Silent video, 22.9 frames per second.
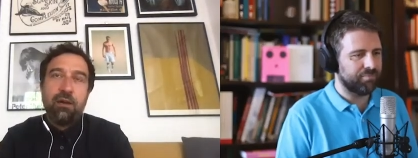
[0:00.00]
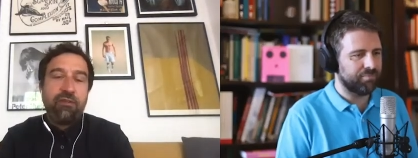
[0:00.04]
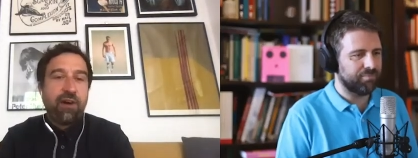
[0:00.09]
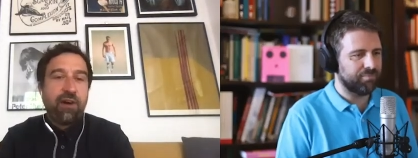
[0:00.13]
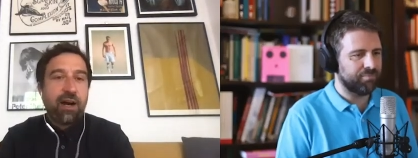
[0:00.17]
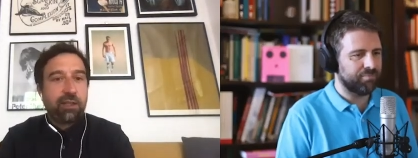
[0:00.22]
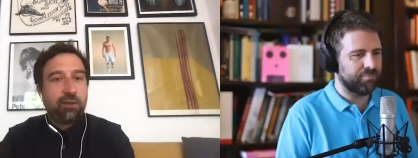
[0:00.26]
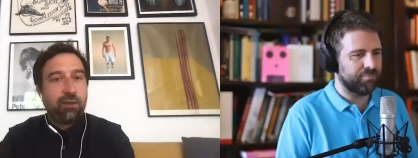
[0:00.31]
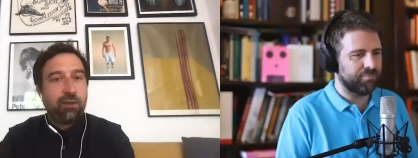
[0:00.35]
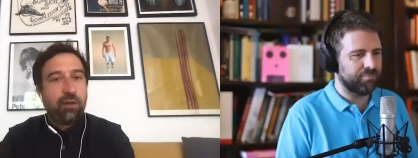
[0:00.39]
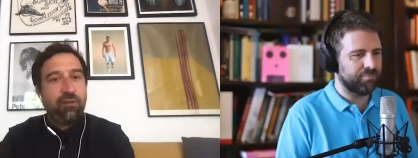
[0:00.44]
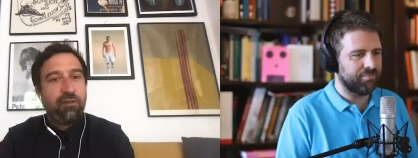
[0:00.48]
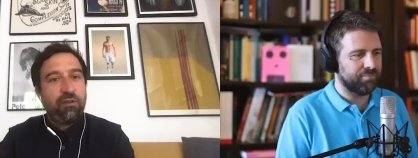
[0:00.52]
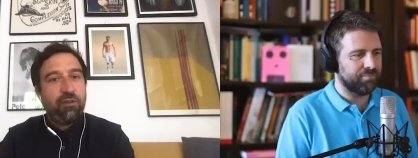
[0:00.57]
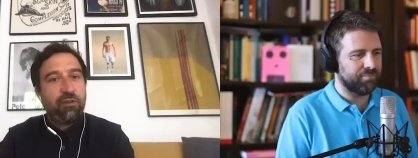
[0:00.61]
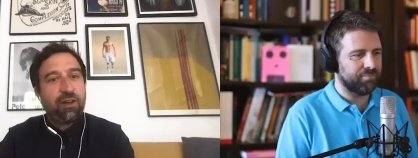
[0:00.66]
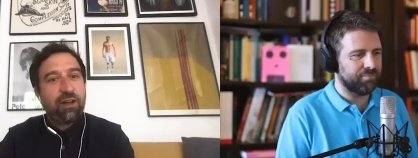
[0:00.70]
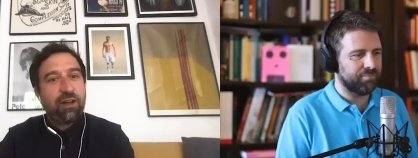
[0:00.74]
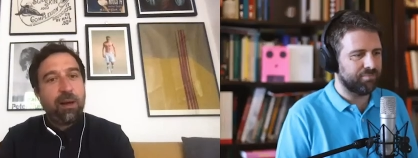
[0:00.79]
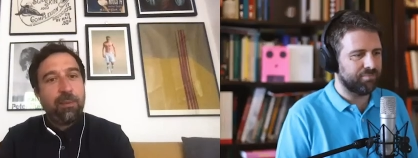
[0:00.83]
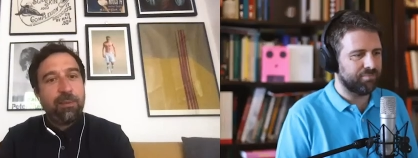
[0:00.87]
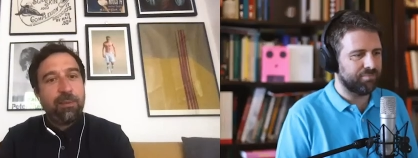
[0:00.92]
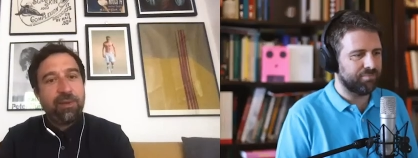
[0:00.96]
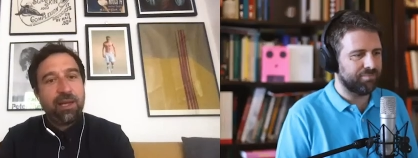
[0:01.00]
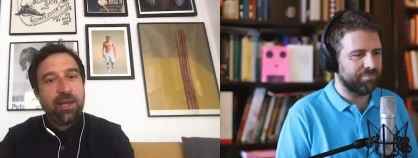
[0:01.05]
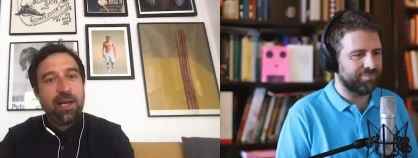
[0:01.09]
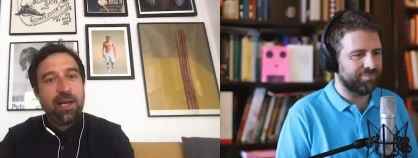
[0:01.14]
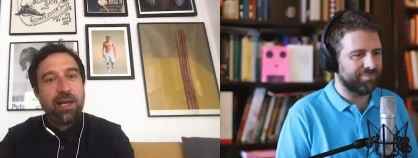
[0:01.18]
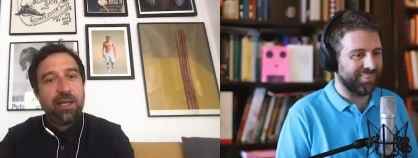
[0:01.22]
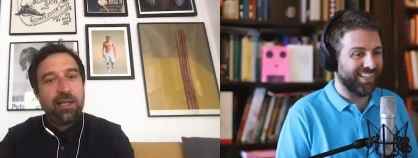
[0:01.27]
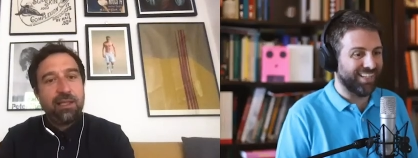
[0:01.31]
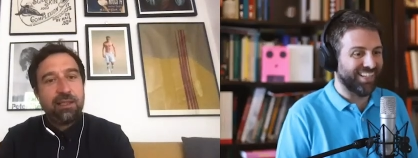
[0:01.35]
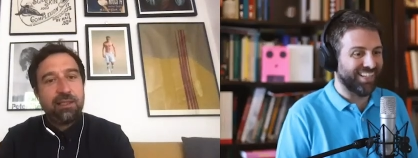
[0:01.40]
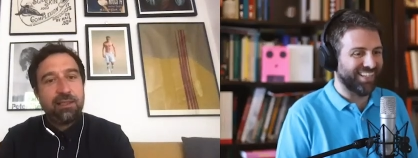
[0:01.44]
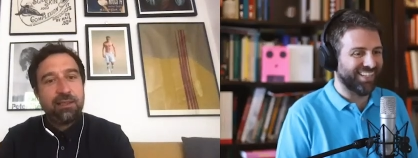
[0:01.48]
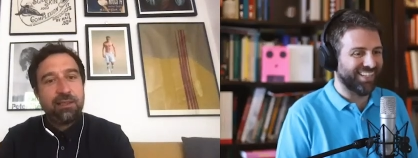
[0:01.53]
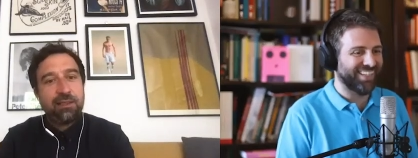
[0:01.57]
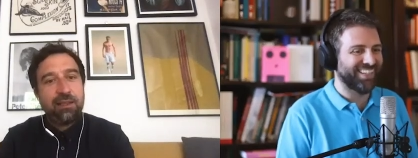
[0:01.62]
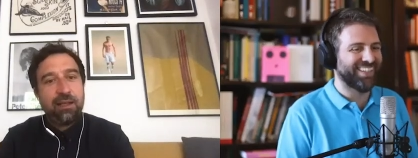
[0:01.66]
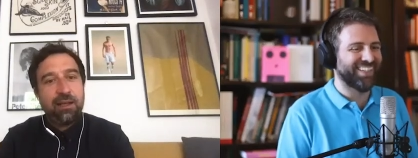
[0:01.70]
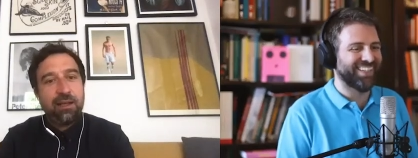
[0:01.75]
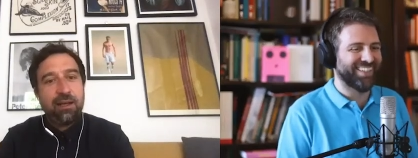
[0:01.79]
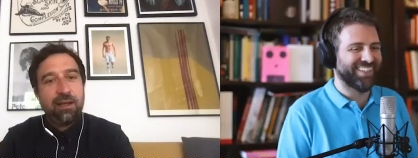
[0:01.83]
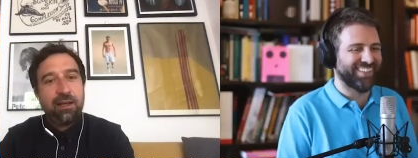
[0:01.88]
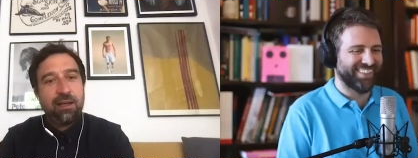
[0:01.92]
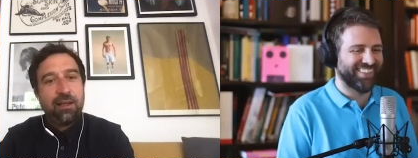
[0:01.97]
Speaker 1: a factory for cupcakes
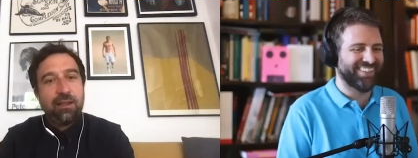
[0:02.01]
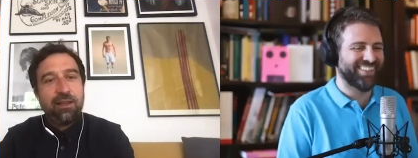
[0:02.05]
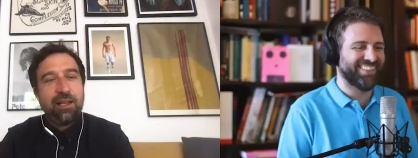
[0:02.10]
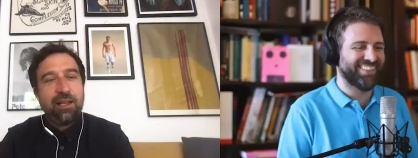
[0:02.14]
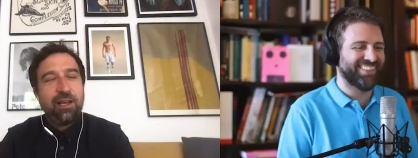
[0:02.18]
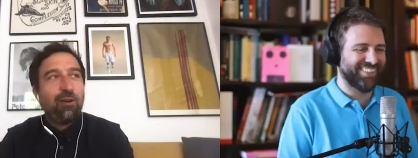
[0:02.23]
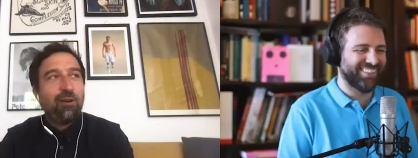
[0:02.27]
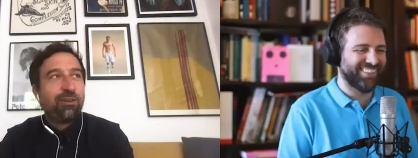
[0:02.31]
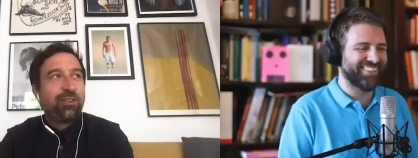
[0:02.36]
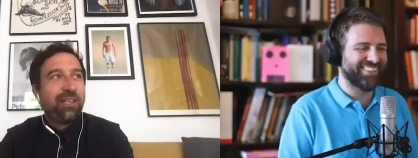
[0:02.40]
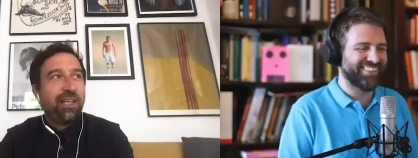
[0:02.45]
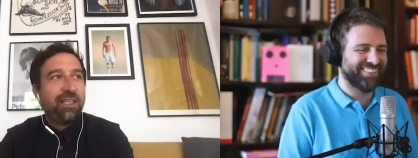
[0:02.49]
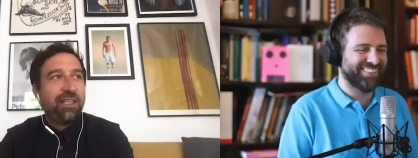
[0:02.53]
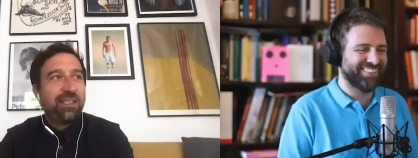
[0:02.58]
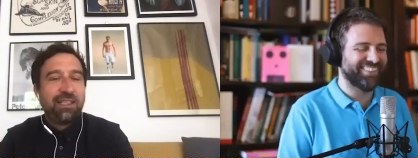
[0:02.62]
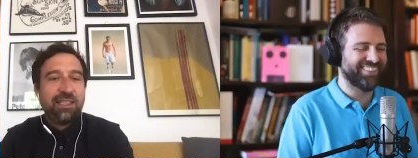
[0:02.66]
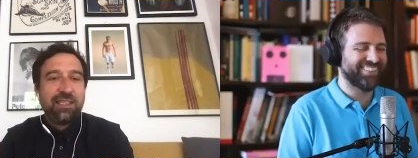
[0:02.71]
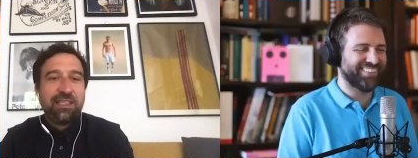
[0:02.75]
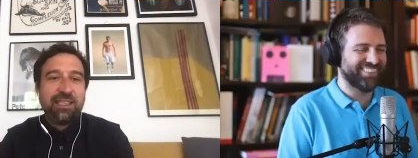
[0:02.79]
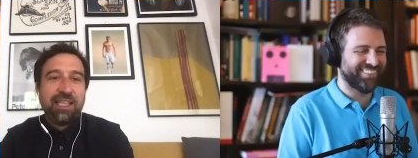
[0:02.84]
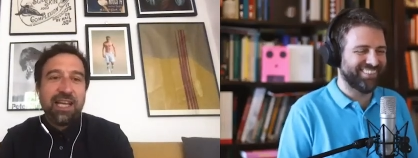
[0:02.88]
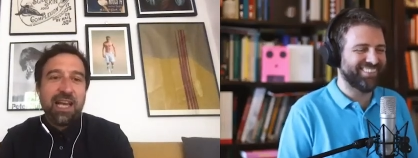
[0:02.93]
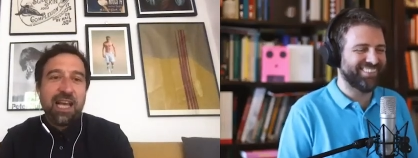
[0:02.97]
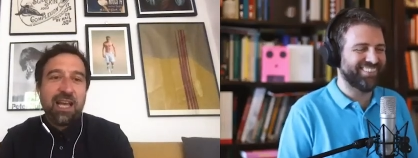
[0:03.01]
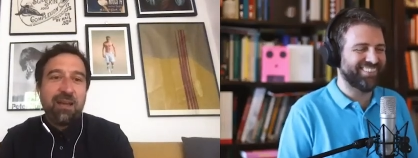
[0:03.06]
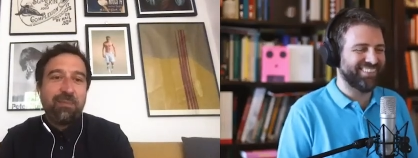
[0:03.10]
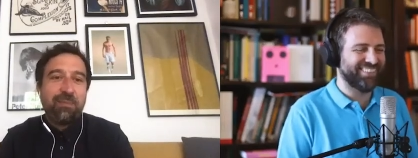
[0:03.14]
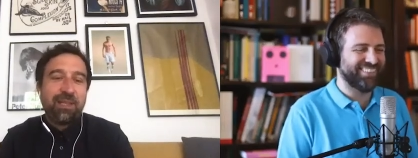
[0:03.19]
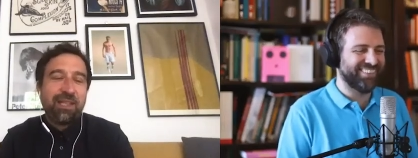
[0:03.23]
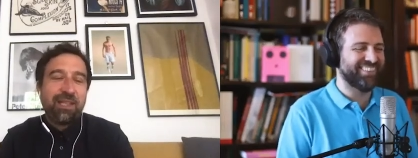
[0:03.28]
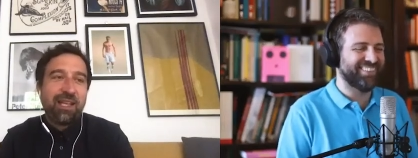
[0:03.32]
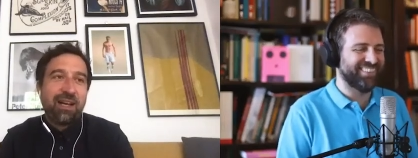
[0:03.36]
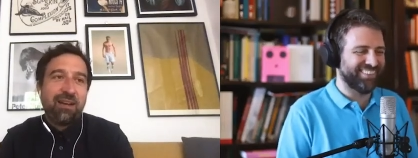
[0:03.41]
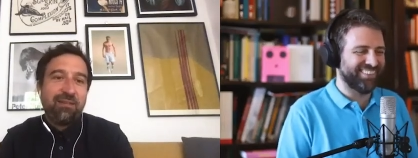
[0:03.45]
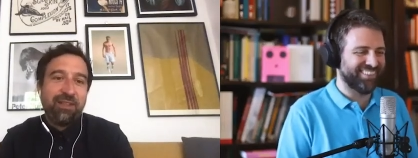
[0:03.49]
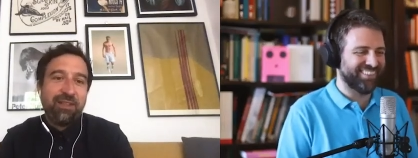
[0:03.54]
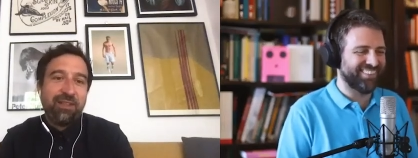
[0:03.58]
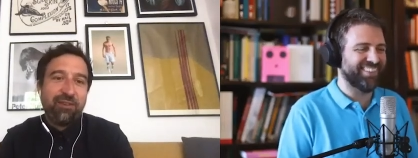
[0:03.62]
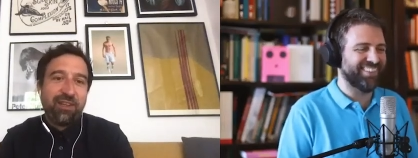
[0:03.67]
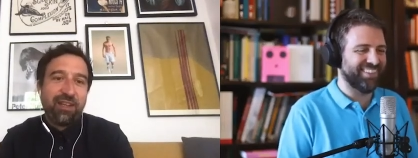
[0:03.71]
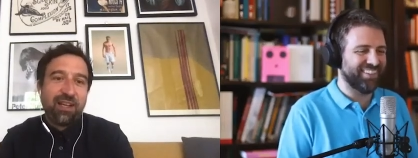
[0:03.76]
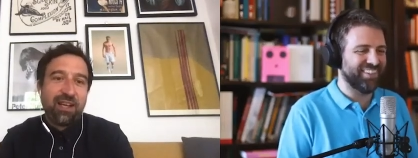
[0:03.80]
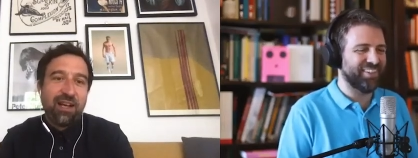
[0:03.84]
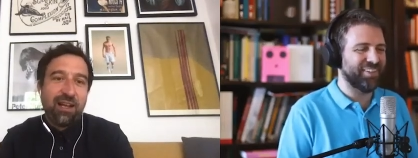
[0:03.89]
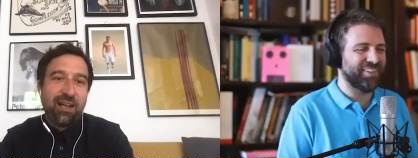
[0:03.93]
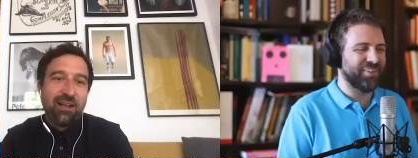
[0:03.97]
they all taste the same but they have
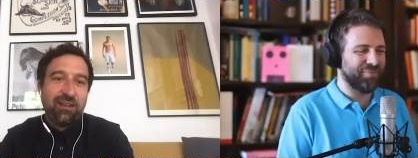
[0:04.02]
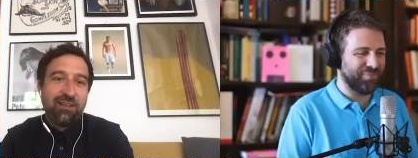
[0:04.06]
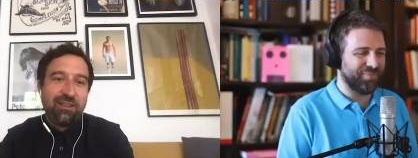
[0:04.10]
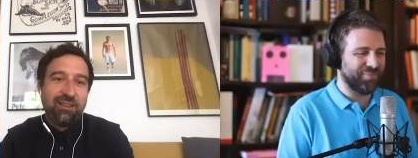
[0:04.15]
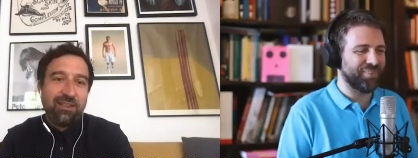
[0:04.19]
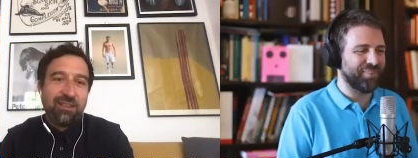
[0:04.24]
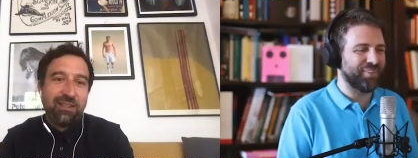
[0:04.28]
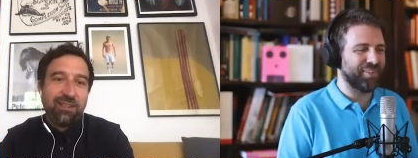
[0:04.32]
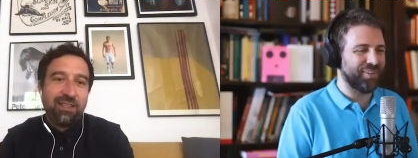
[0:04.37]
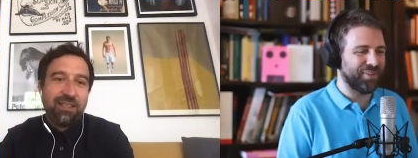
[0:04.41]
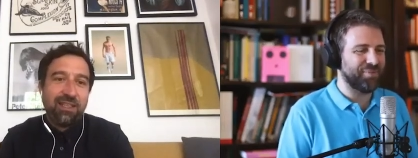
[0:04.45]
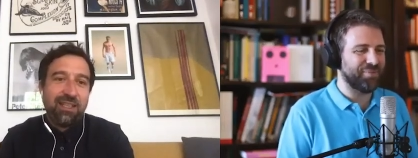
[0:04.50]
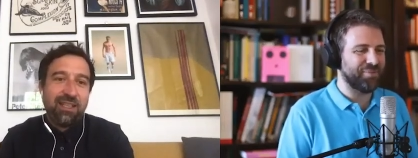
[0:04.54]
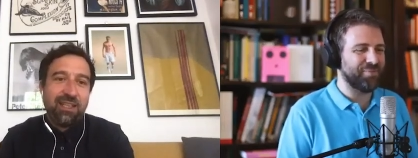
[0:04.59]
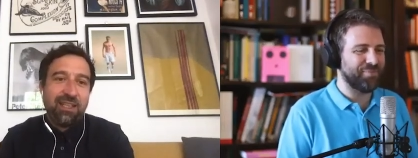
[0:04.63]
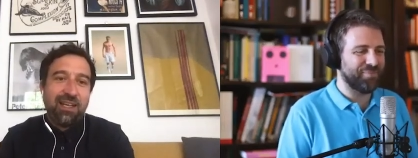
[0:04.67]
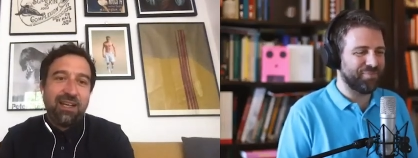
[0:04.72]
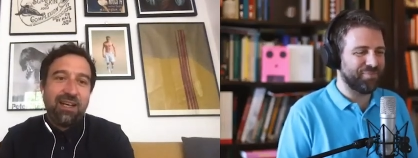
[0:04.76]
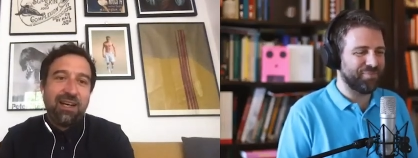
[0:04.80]
different yeah. color yeah.